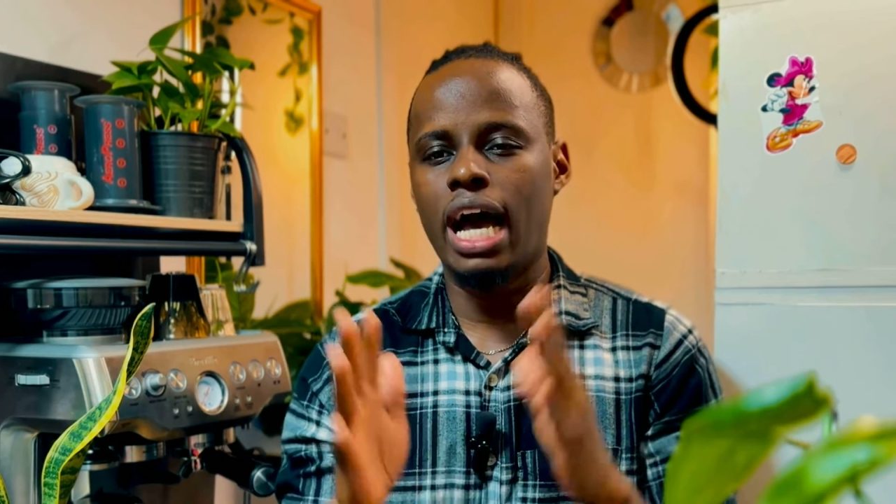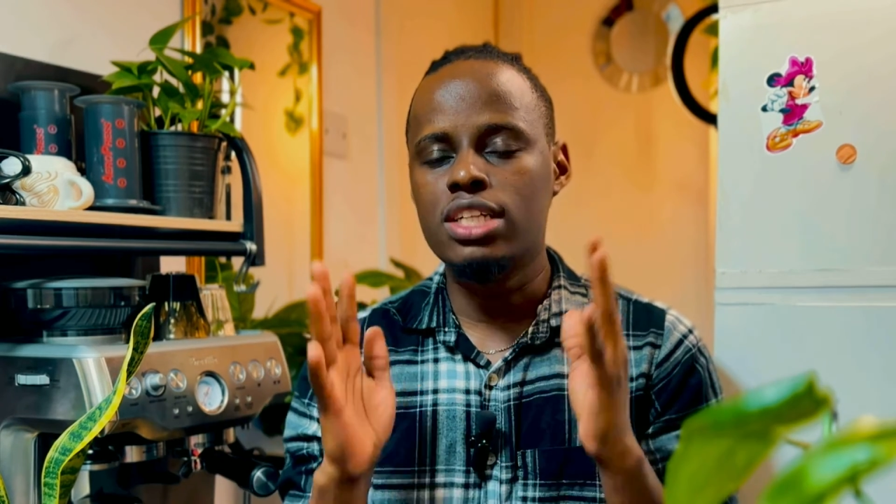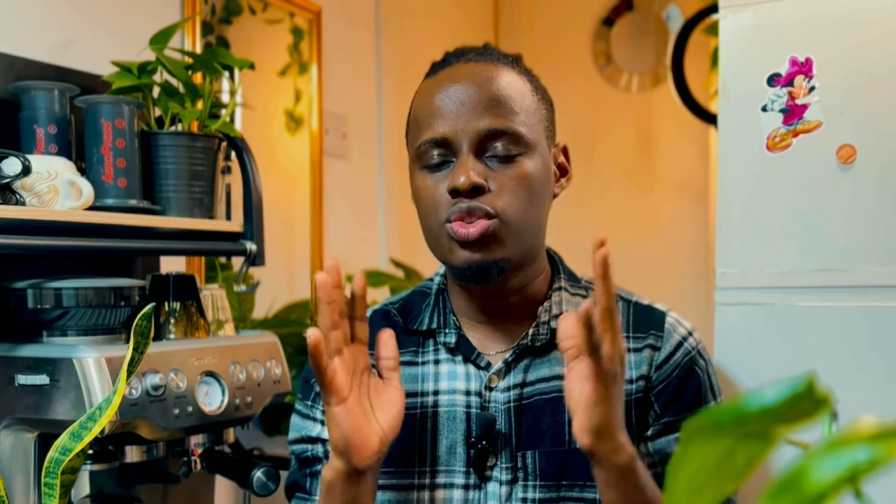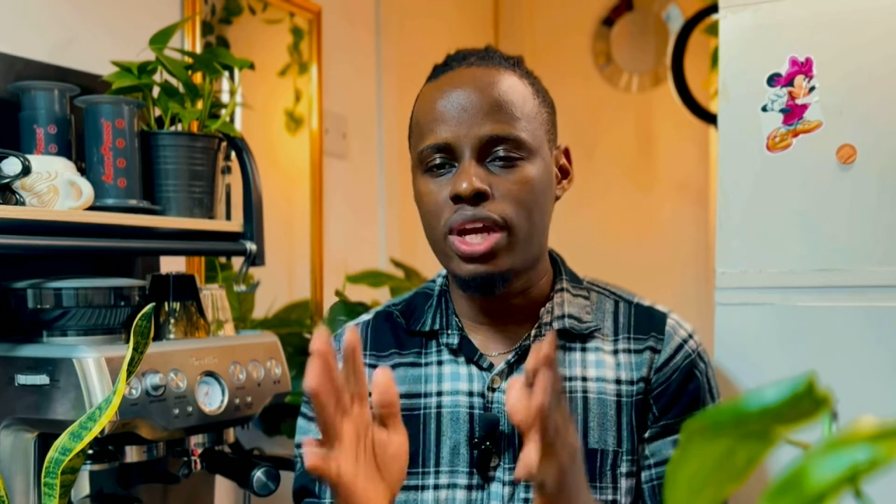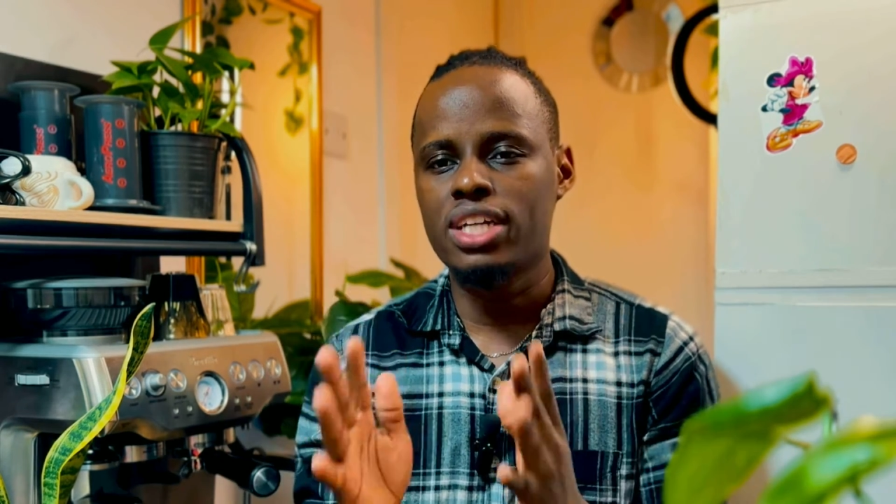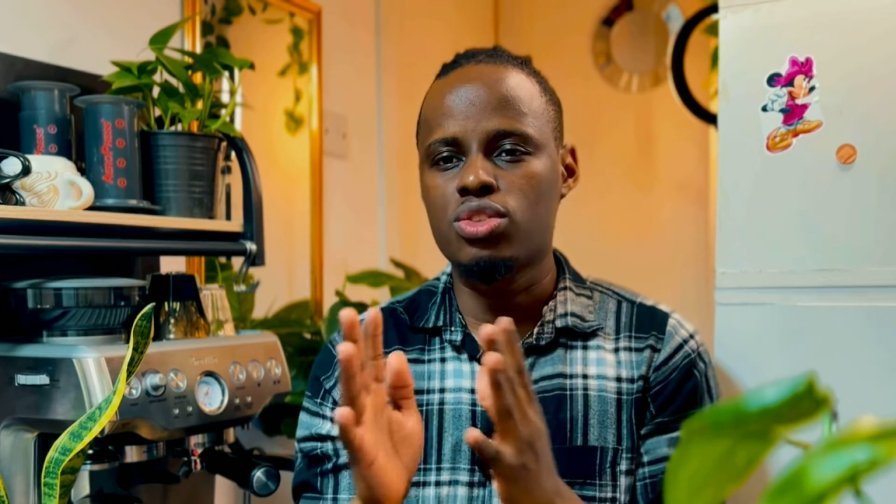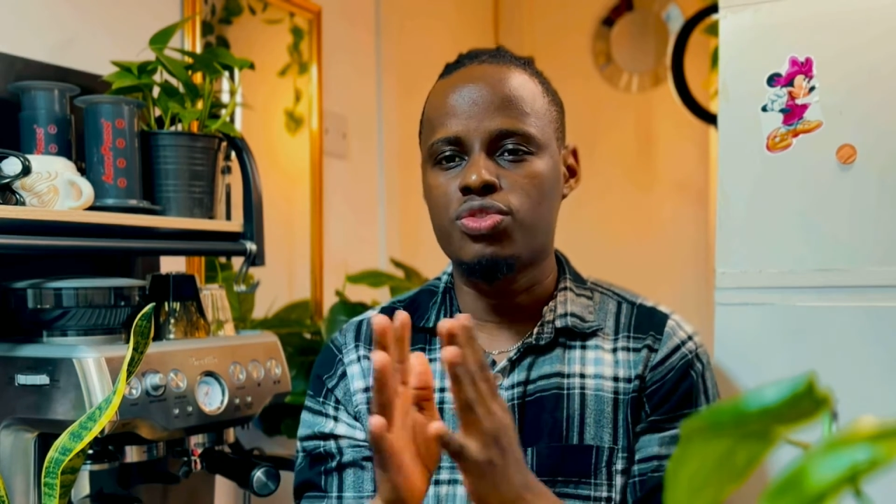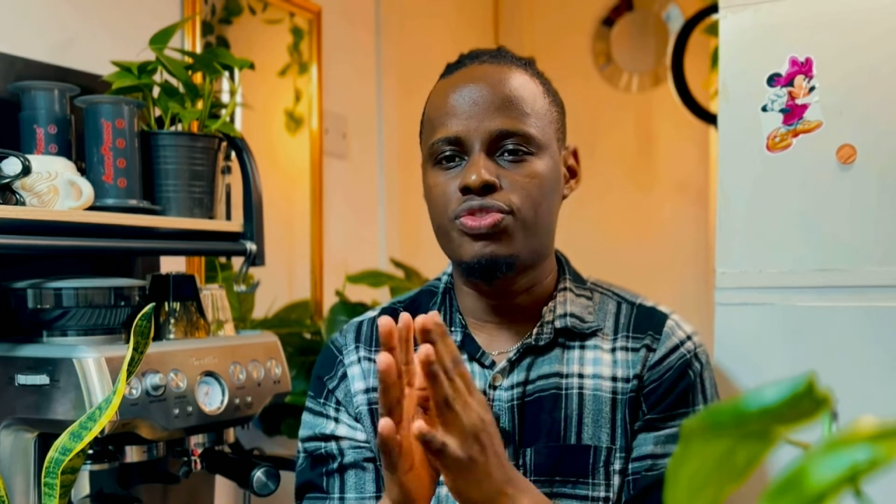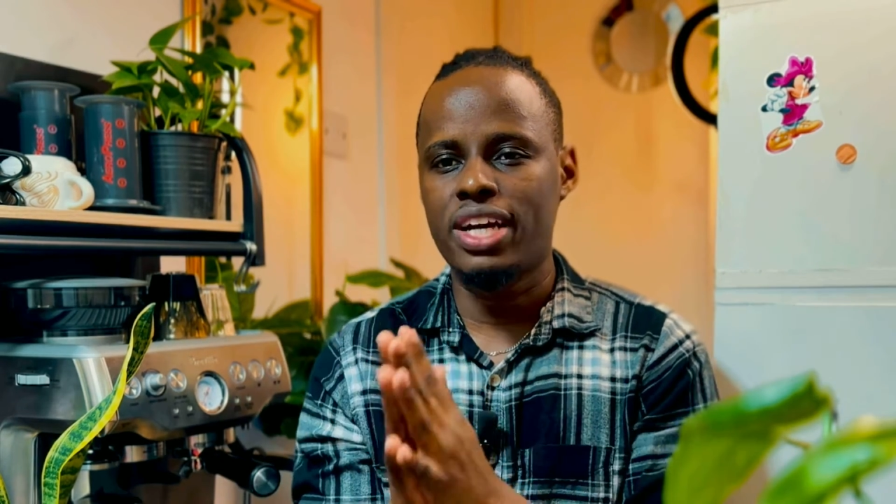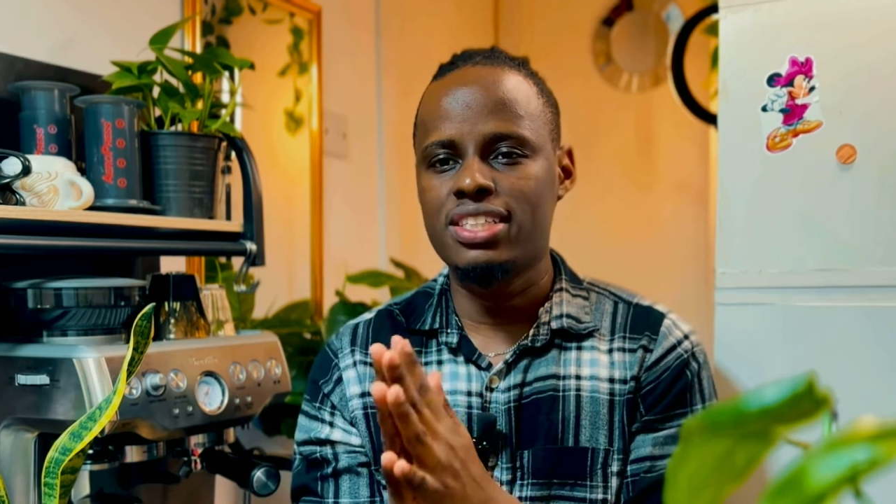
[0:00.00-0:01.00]
and trying to
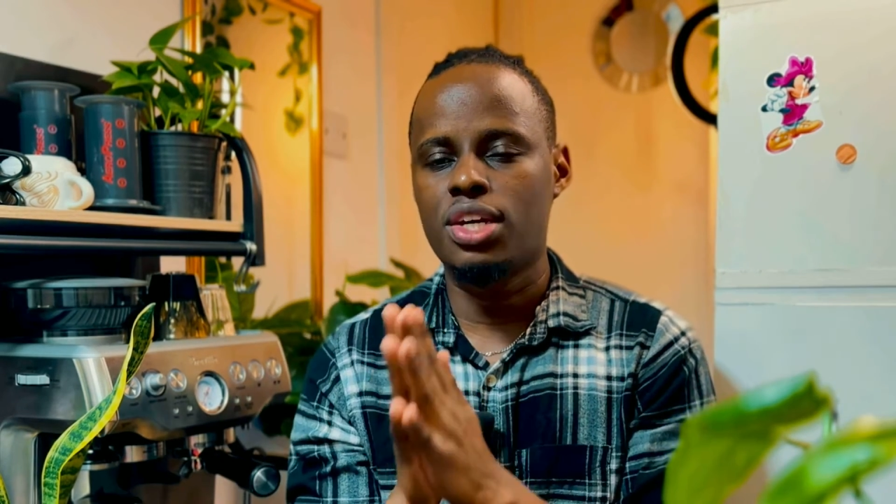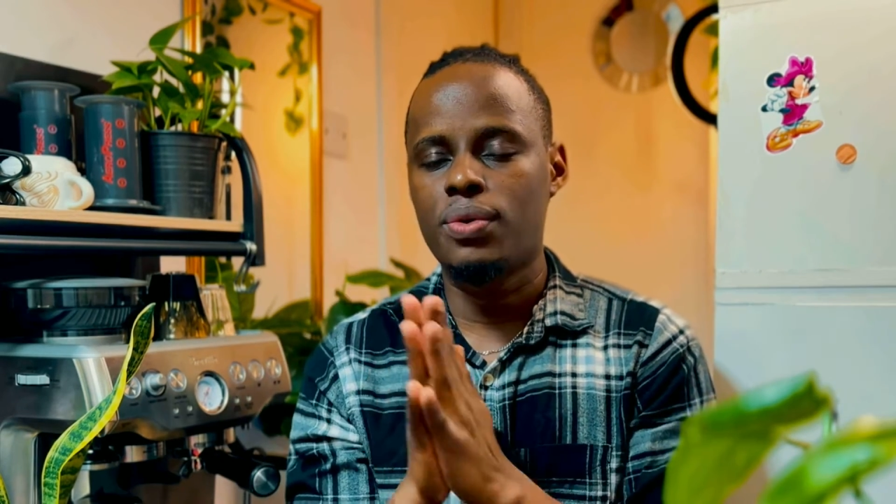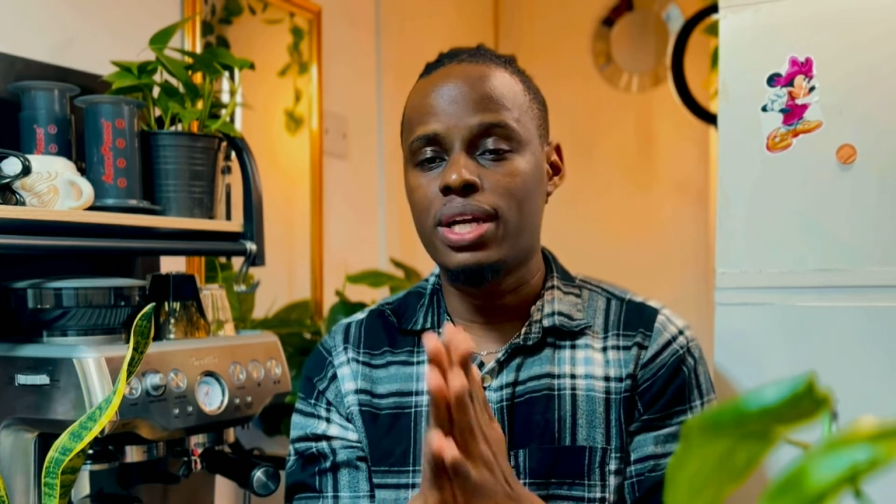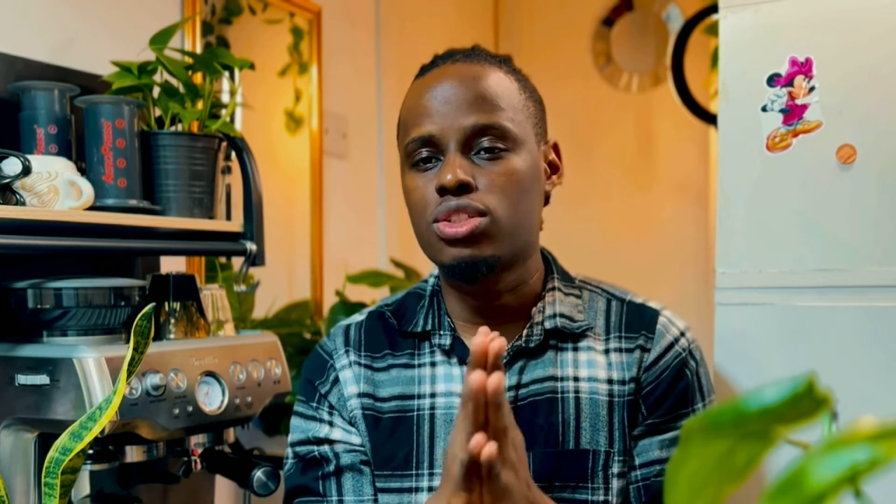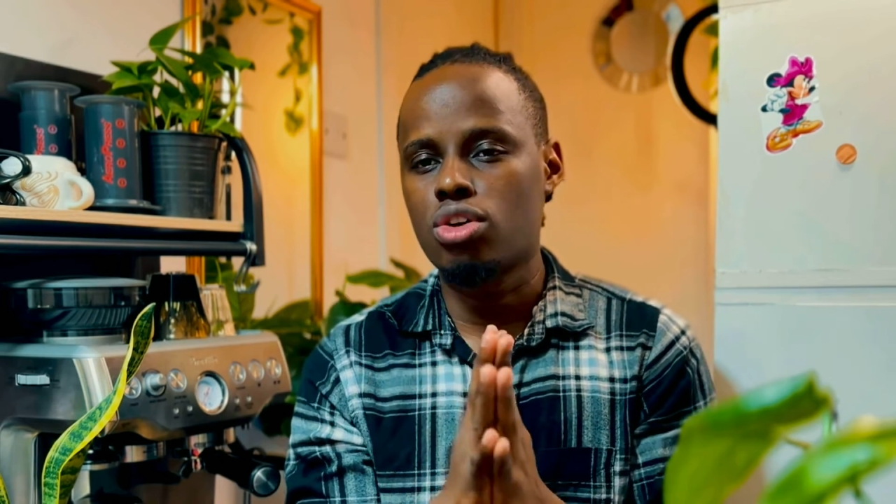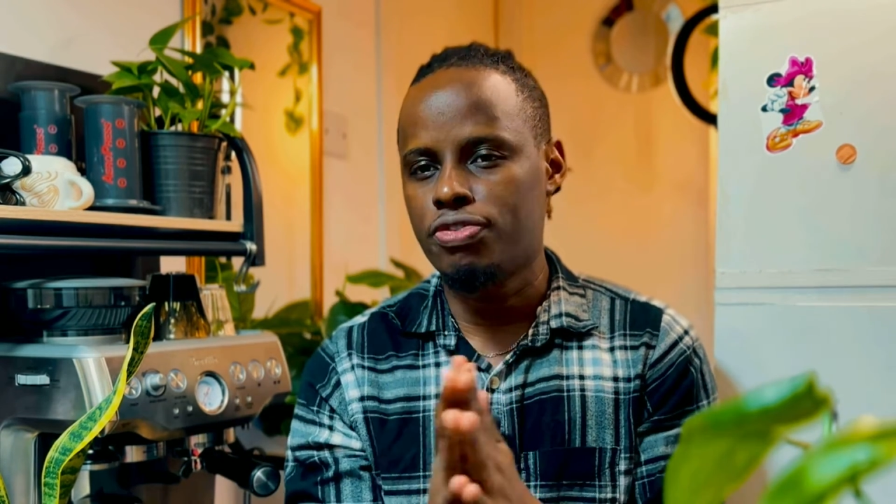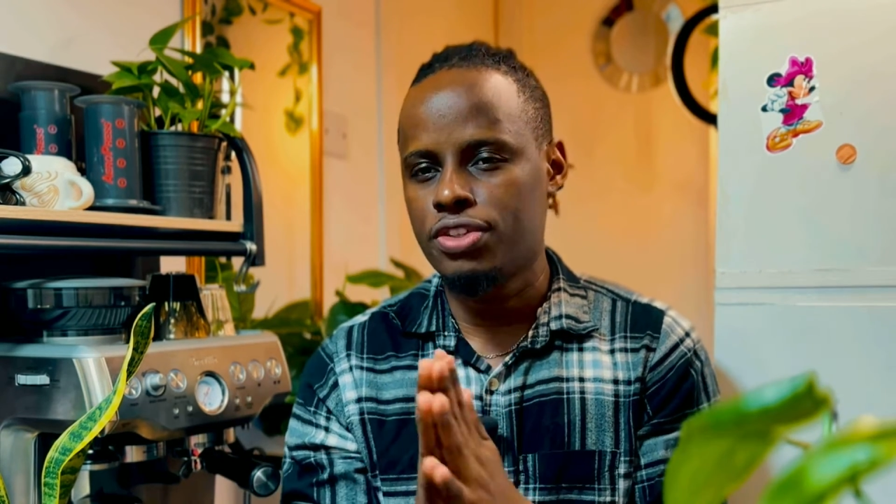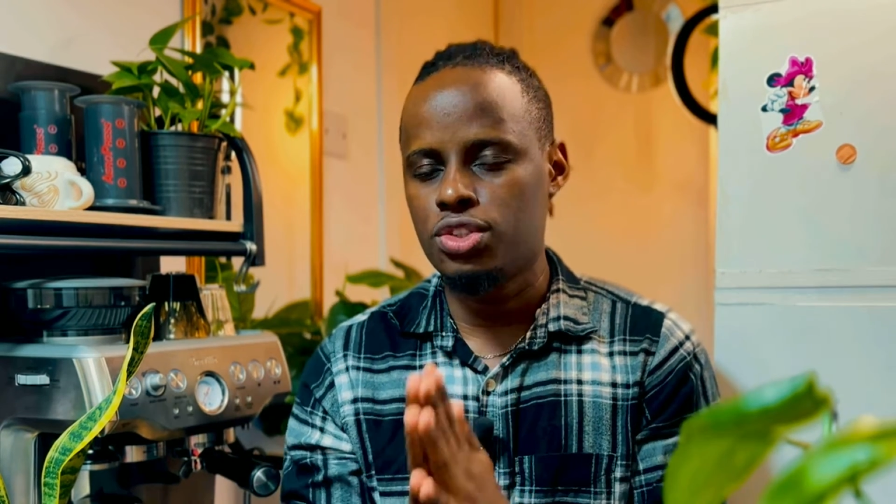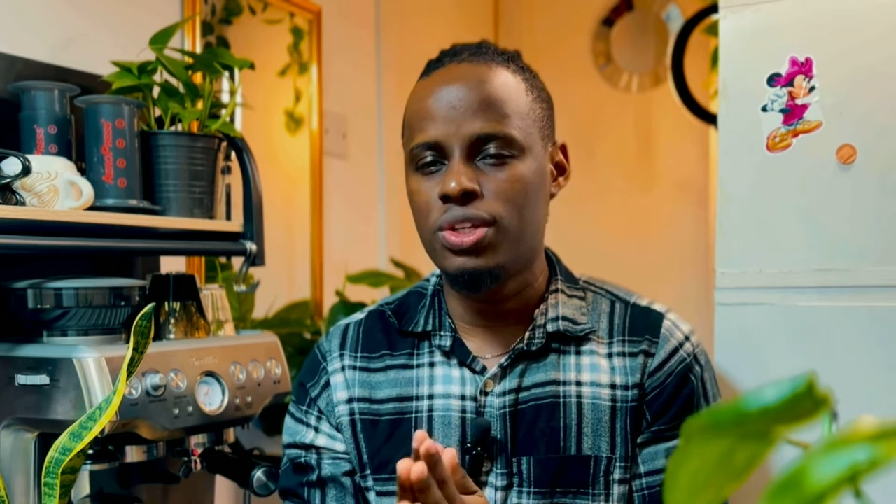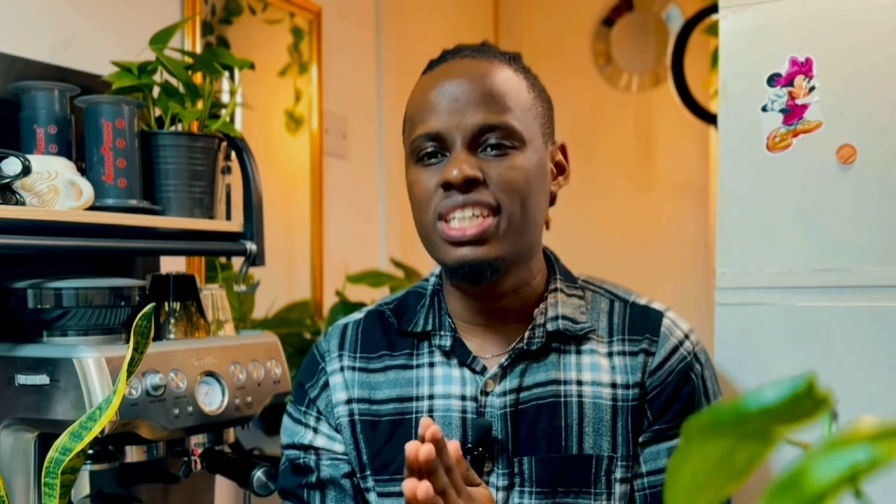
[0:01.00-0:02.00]
find the right coffee
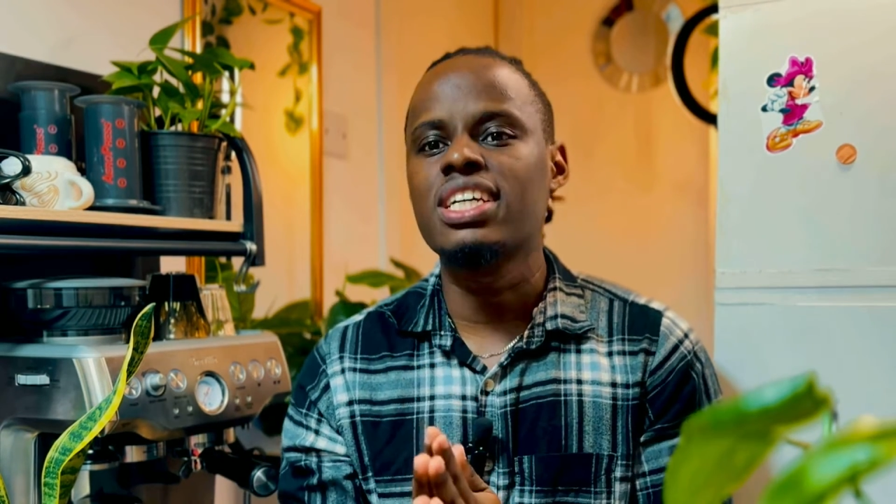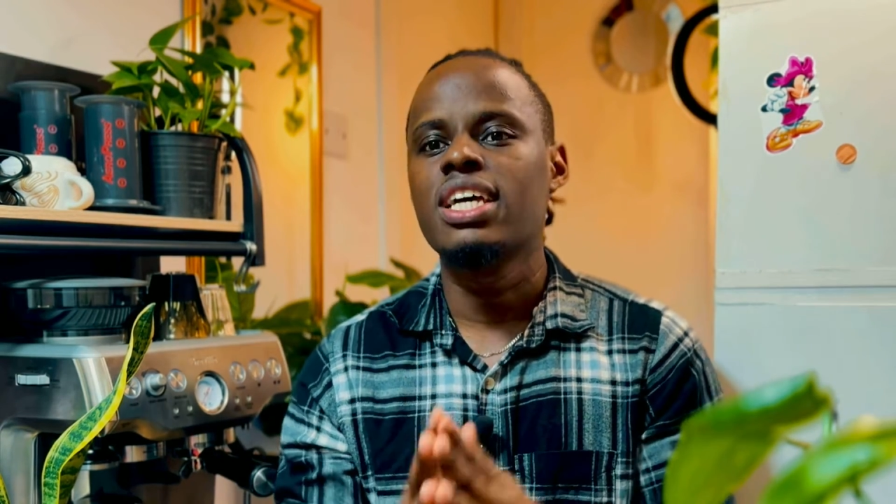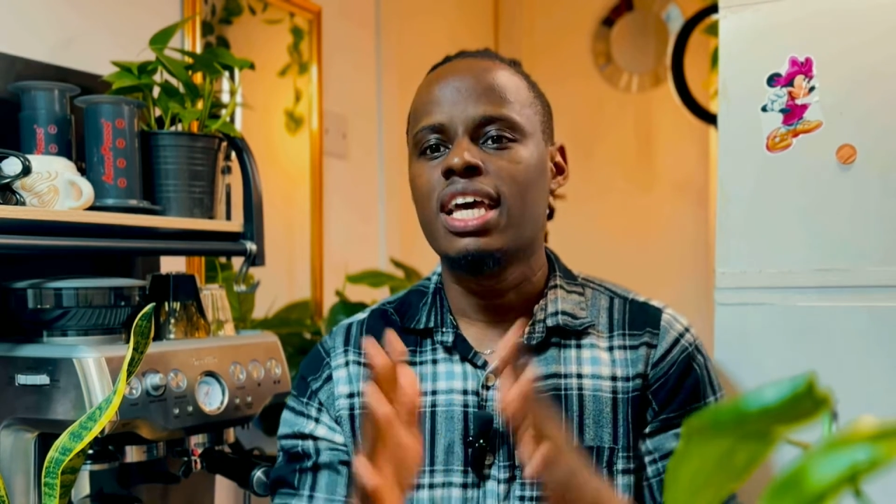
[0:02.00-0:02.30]
drink,